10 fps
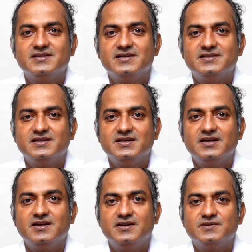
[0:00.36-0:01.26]
surgery
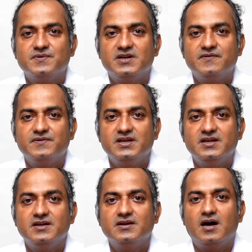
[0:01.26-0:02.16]
is one of
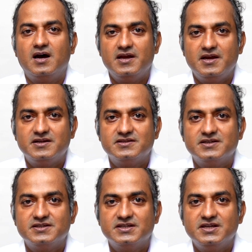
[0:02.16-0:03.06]
the high-end
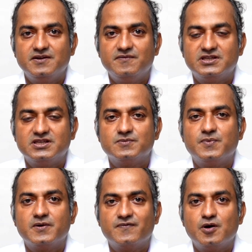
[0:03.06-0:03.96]
surgery which is
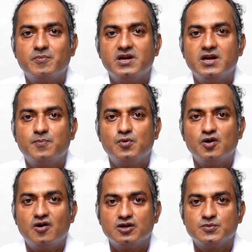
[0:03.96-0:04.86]
performed in
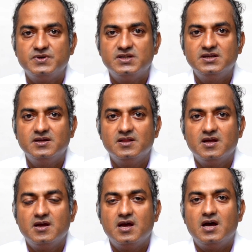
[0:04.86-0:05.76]
Apollo Hospital,
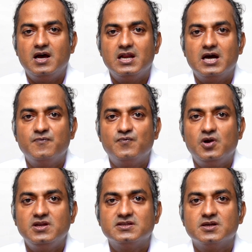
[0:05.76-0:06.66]
and I'm
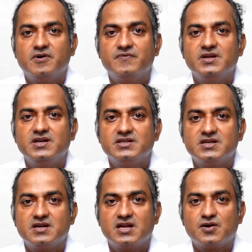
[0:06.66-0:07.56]
following some of the
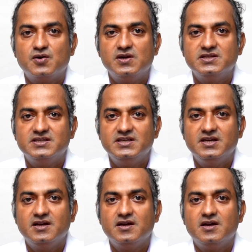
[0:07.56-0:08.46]
recent technology
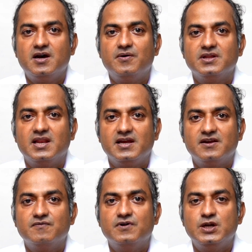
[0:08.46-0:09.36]
like
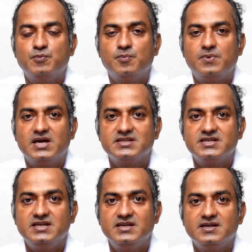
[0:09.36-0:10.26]

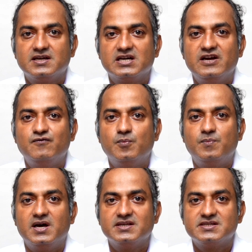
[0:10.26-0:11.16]
vertebroplasty,
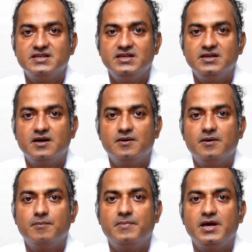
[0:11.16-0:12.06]
kyphoplasty,
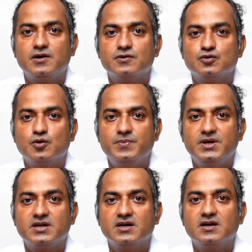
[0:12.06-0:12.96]
microscopic
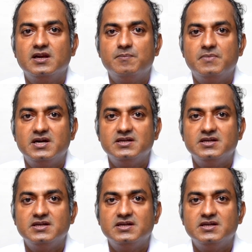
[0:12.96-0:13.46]
lumbar